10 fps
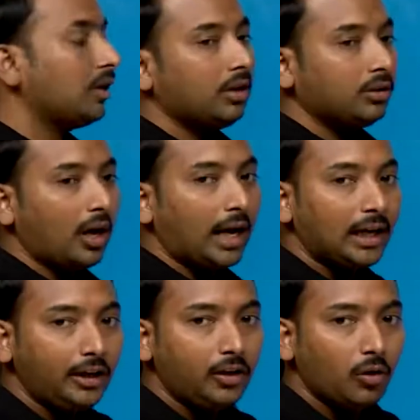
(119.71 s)
the
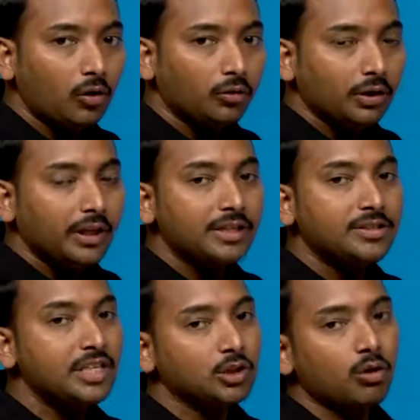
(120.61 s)
electron is
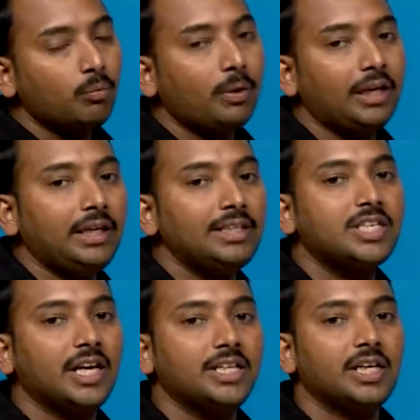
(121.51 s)
discovered by the
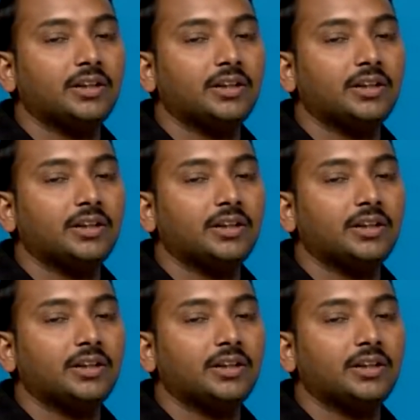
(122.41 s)
J.J.